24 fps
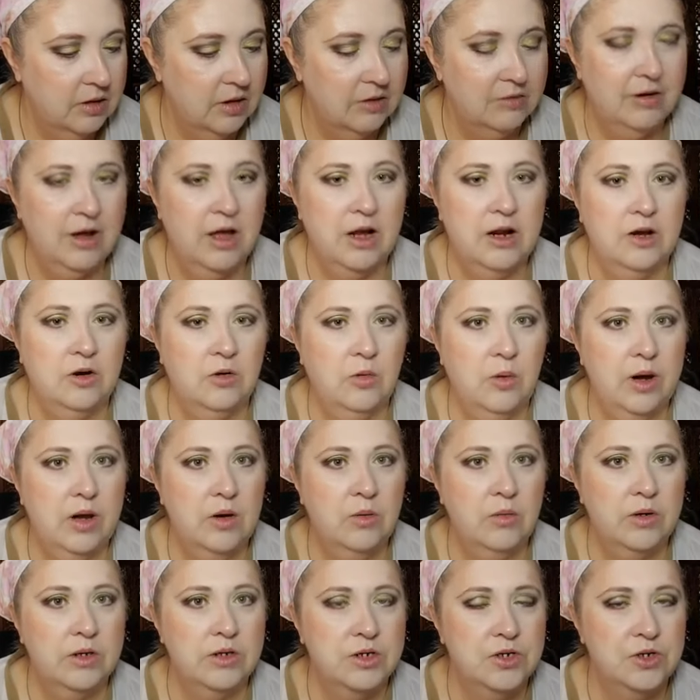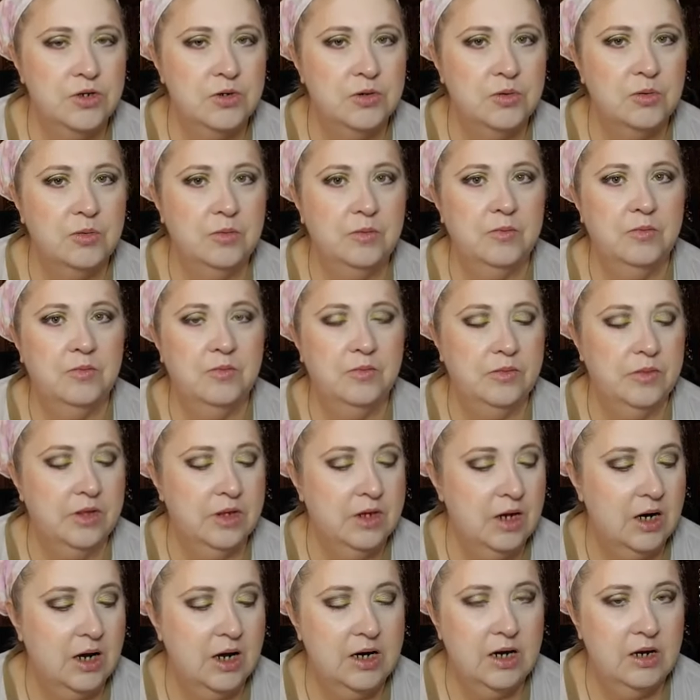I've got a gray one too
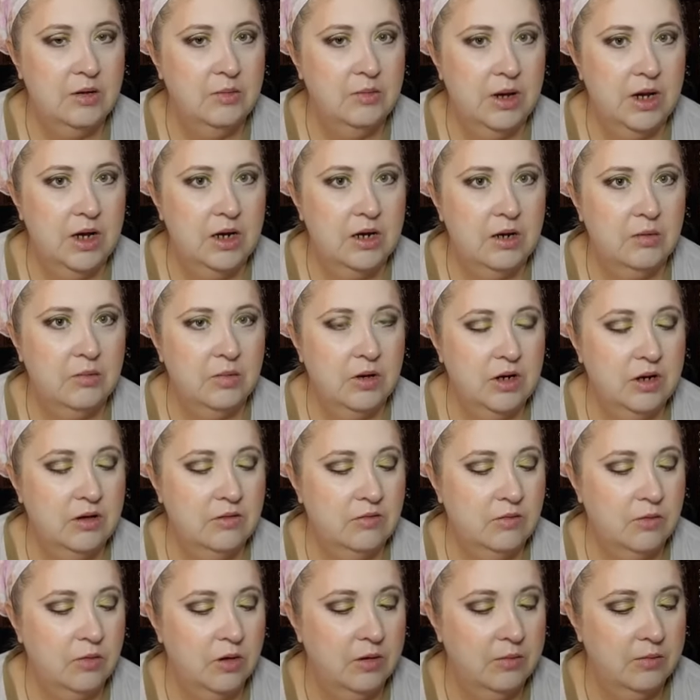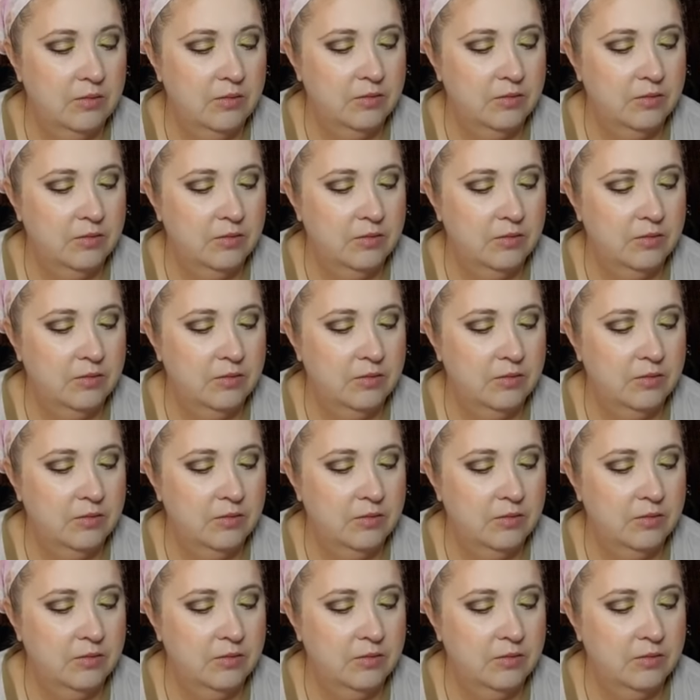that I didn't pay any money for.